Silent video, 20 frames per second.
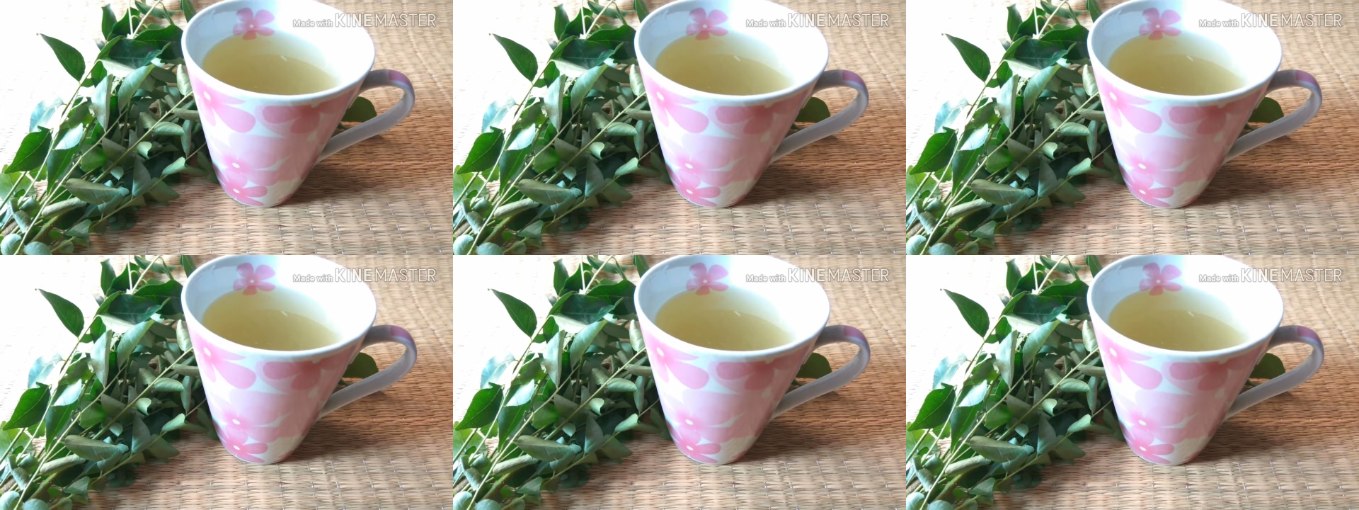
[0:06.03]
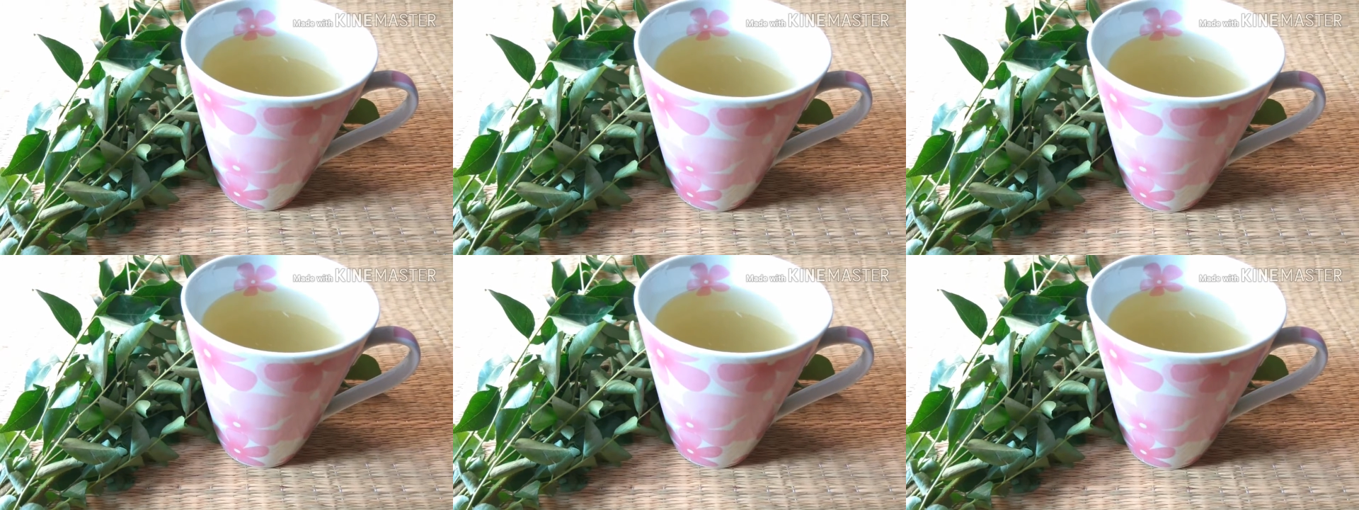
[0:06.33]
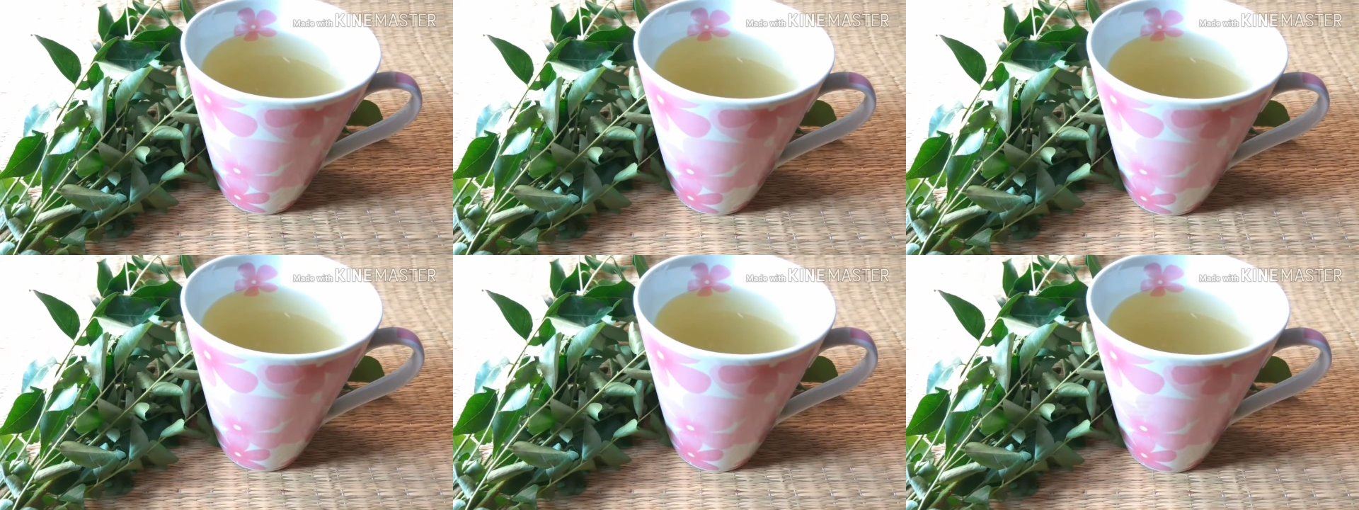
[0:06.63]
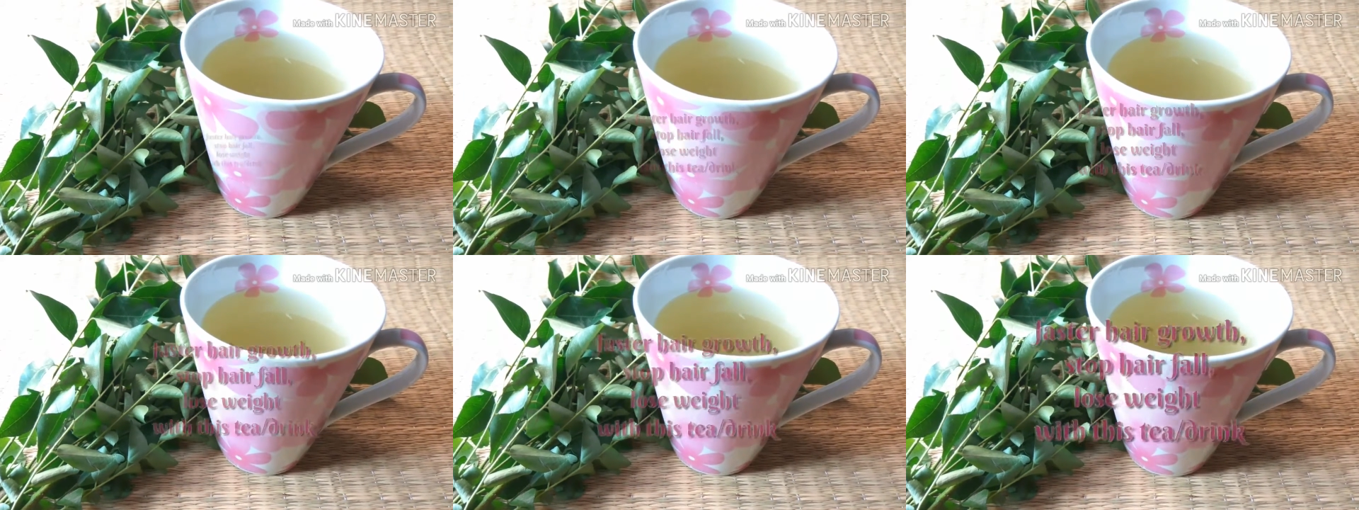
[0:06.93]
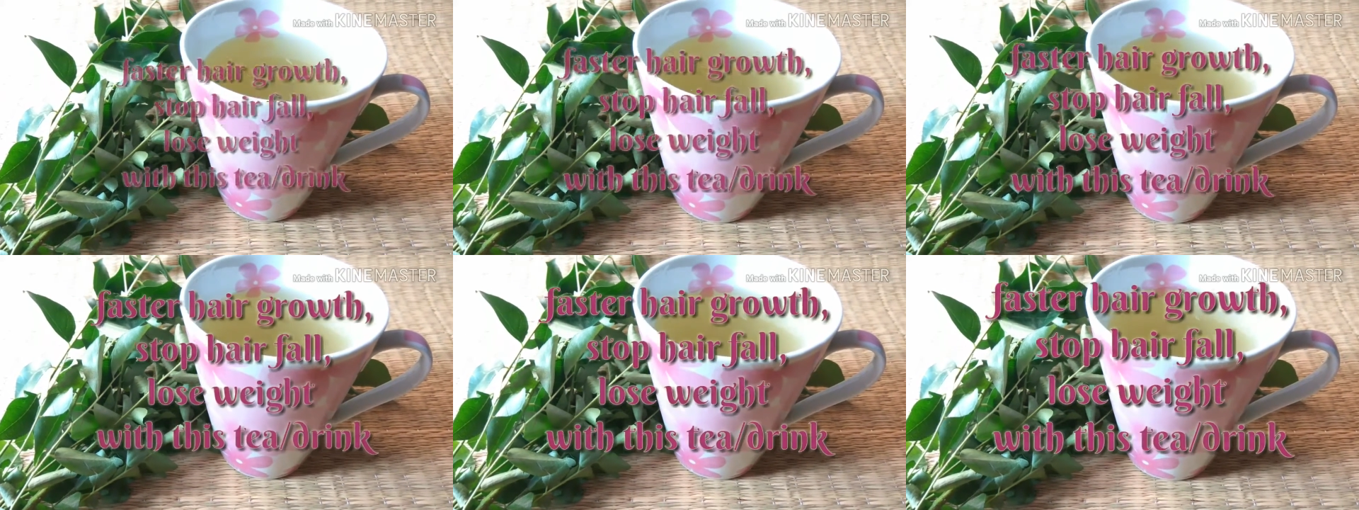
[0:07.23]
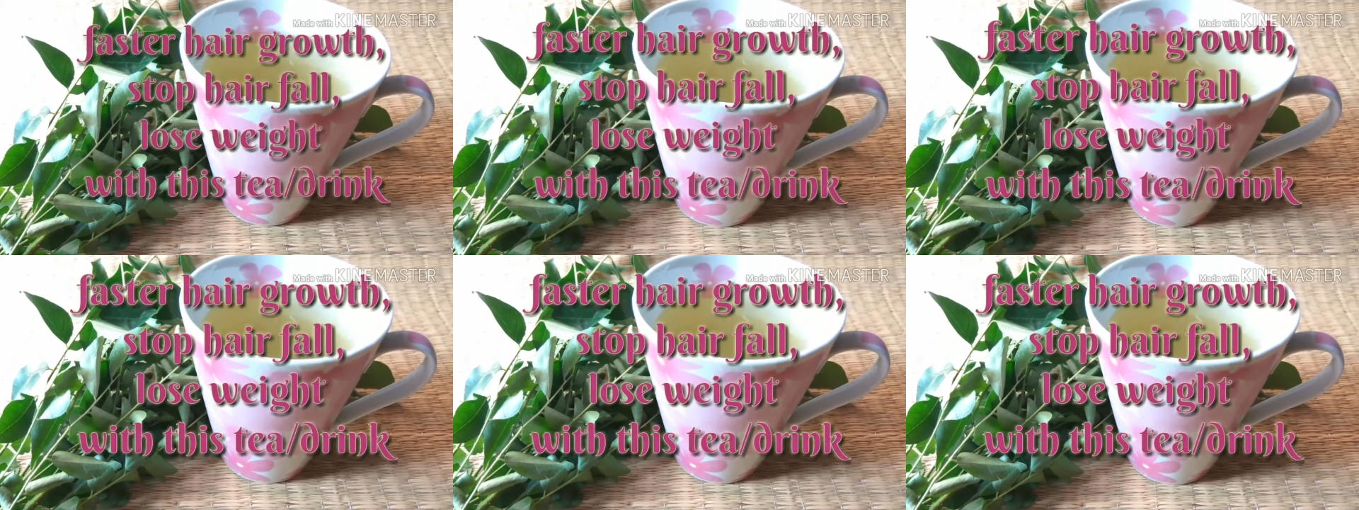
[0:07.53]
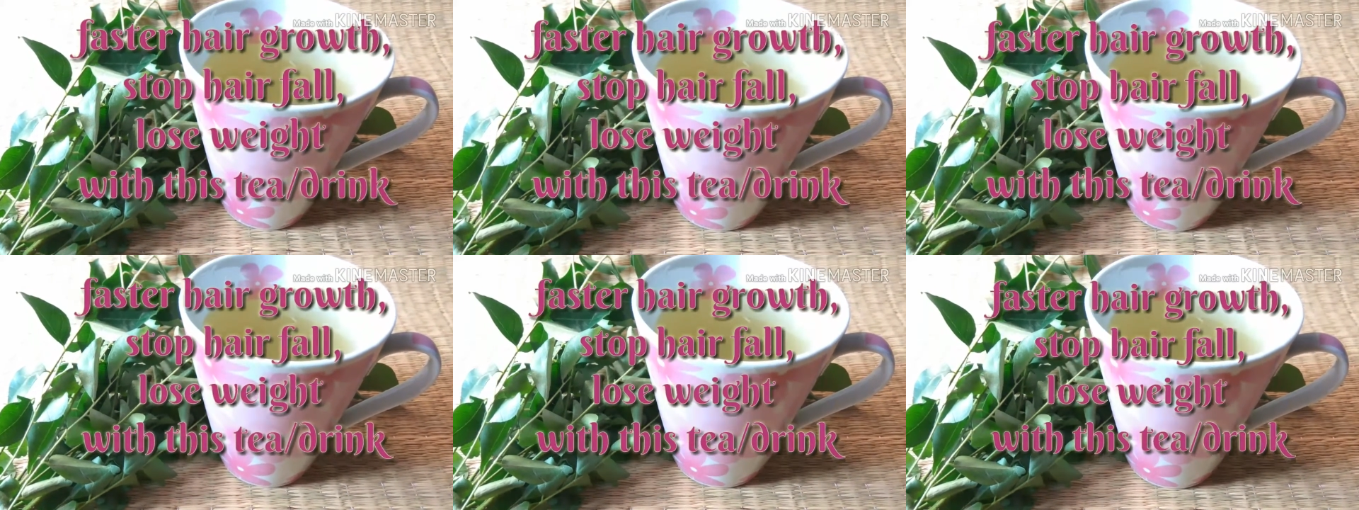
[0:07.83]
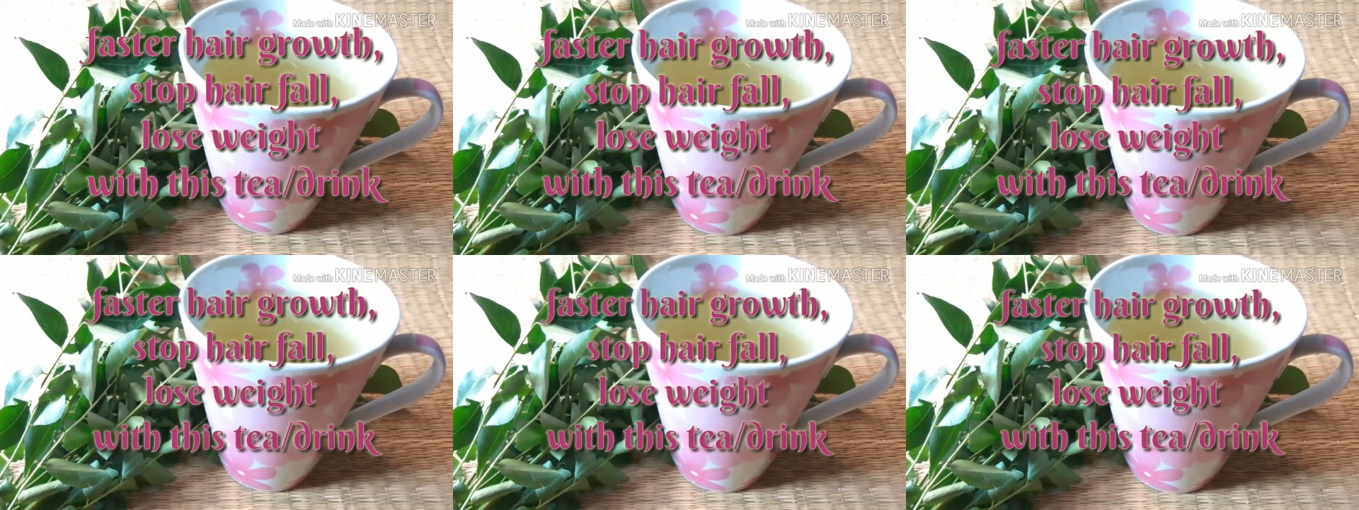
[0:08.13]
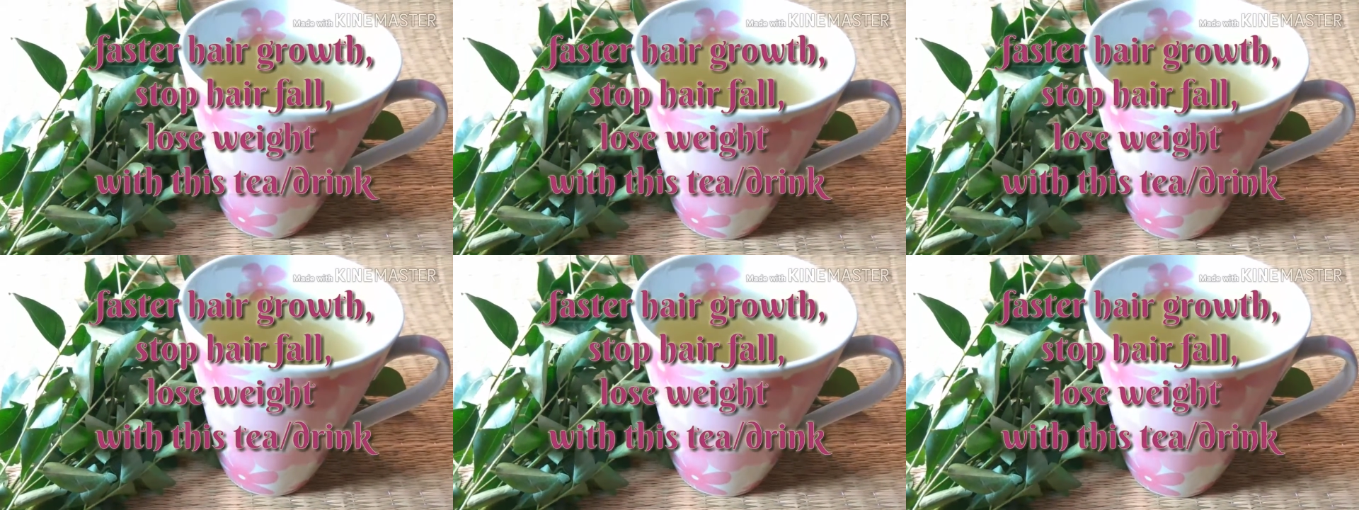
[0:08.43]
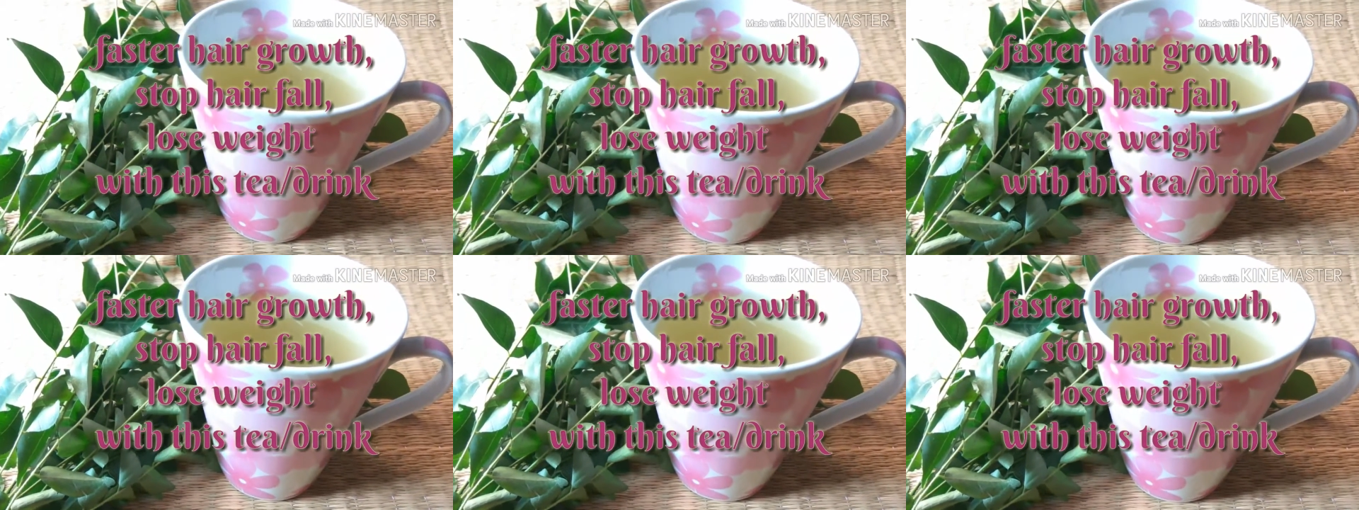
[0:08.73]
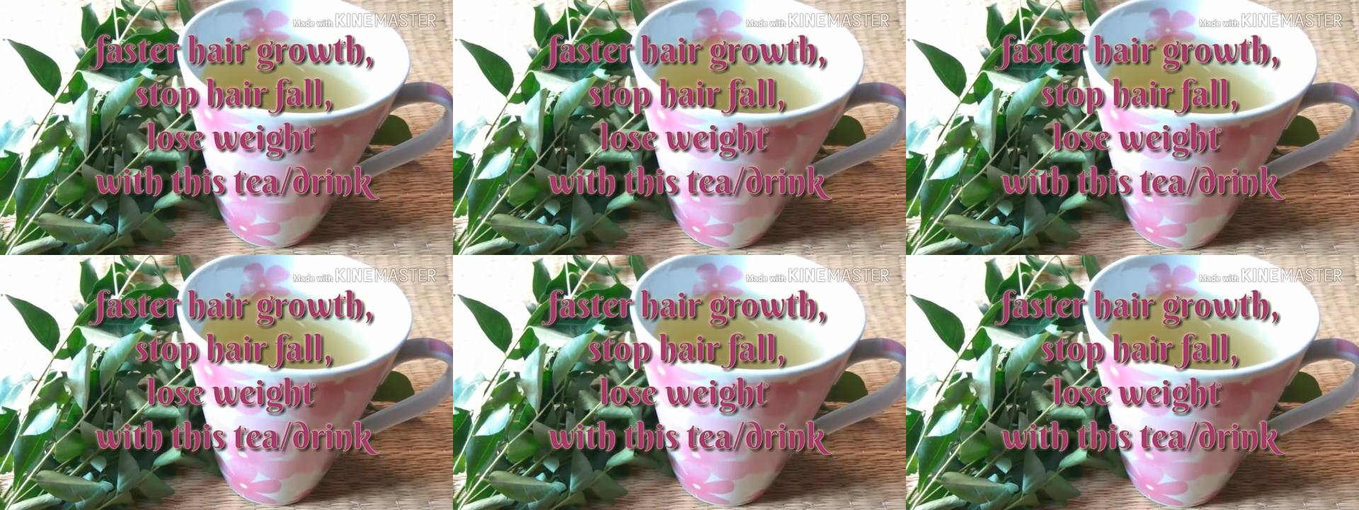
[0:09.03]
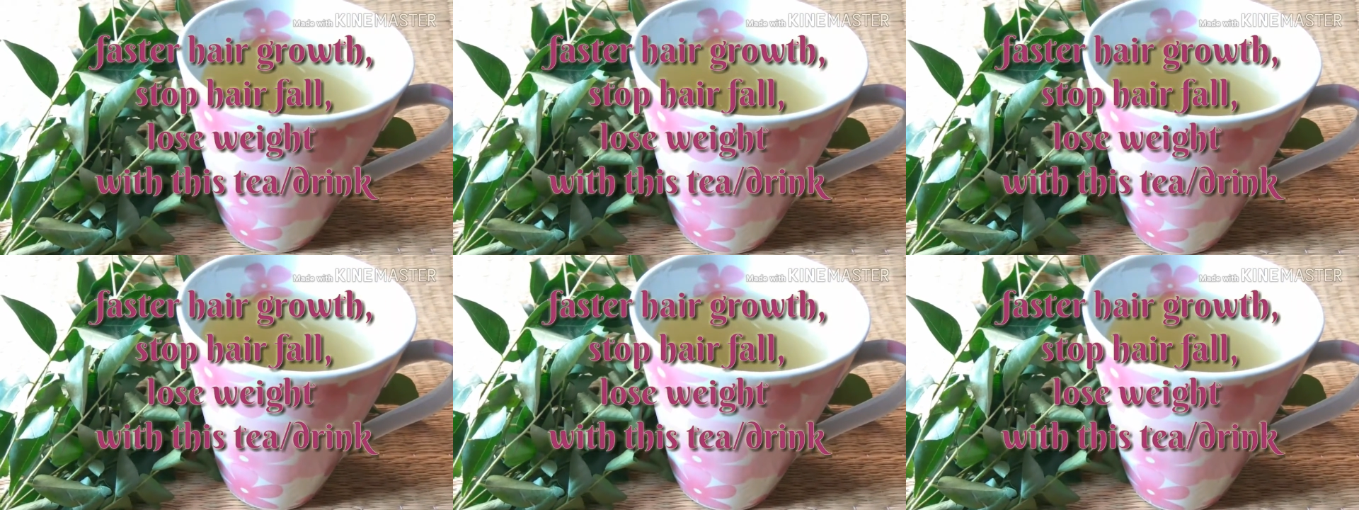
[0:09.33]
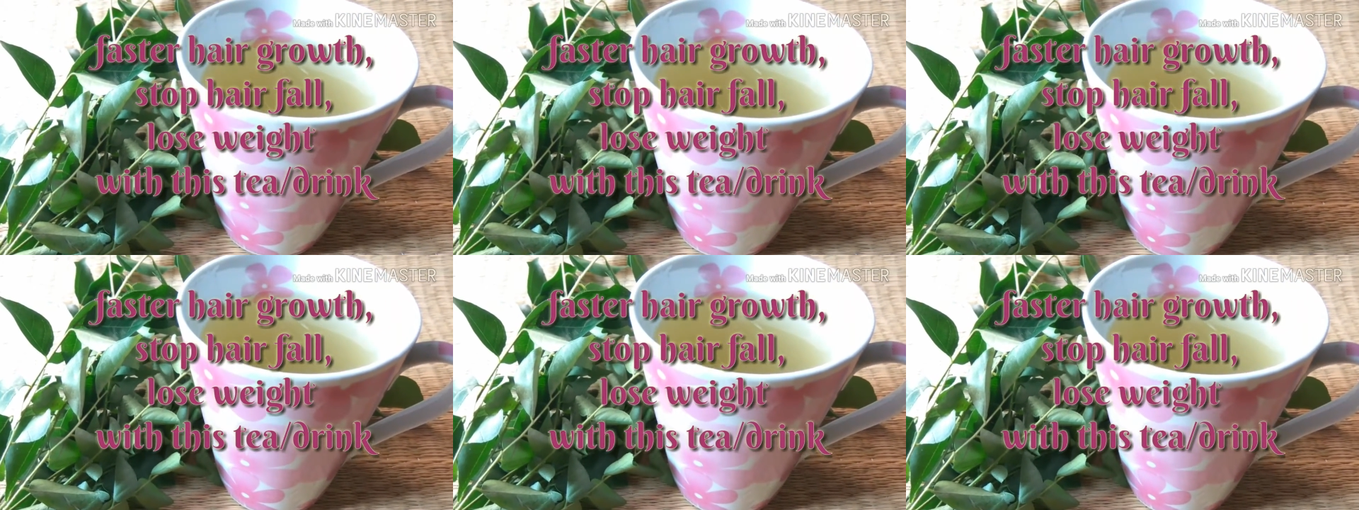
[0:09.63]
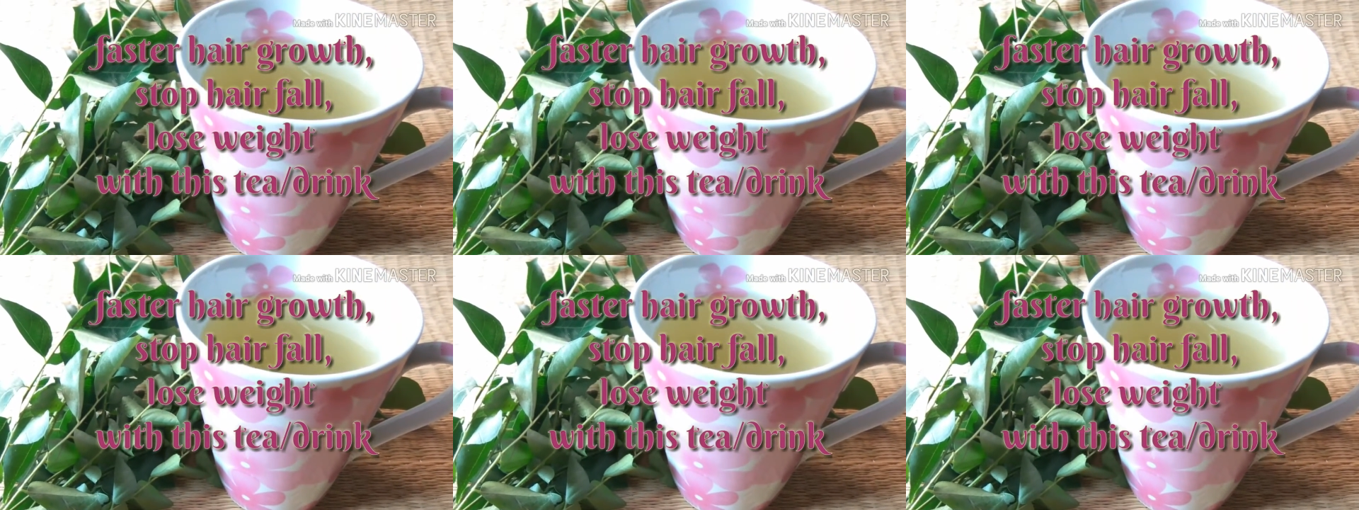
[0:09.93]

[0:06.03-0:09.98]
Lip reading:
[unreadable: no face in view]